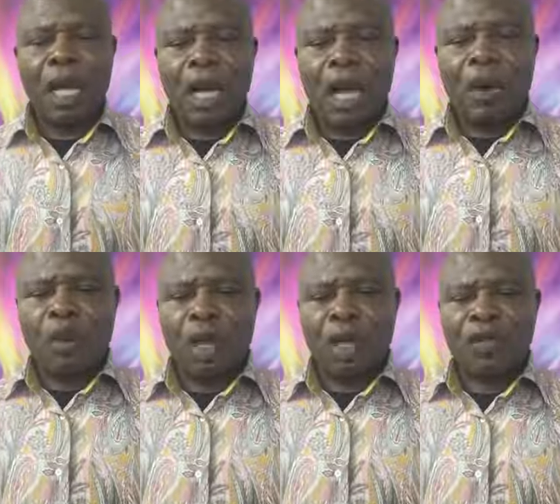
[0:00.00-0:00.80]
I
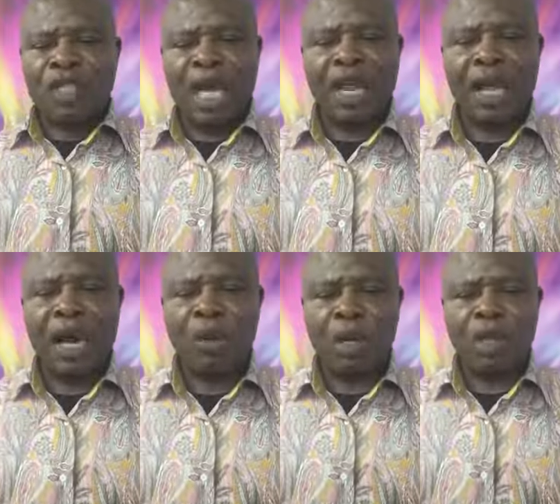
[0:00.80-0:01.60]
want us, Jenny, I
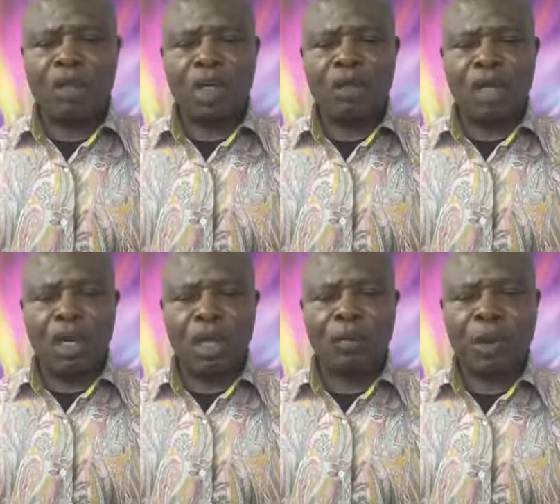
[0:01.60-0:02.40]
want us, the
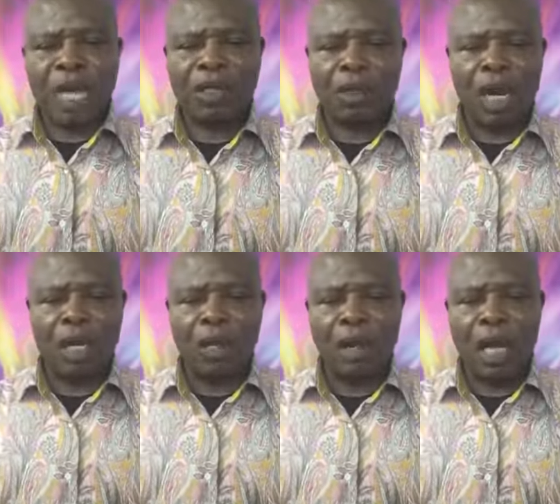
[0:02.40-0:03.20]
Lord bless you.
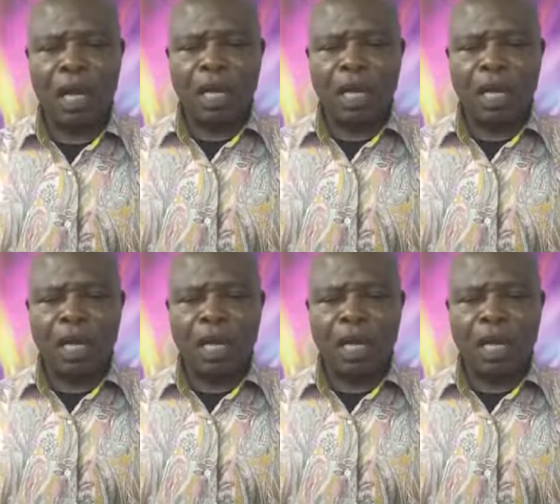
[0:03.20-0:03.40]
Hallelujah.